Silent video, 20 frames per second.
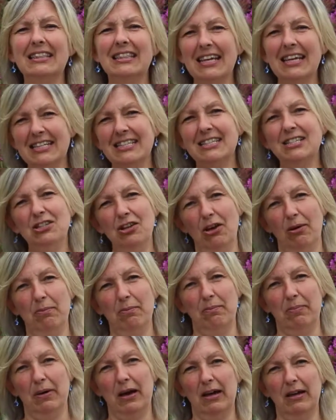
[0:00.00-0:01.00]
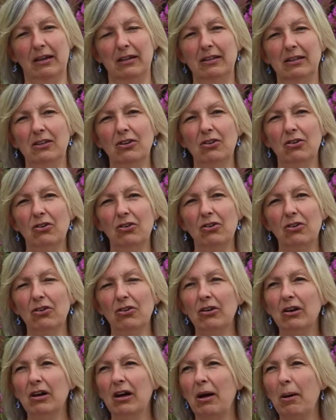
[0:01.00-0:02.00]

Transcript: this number, your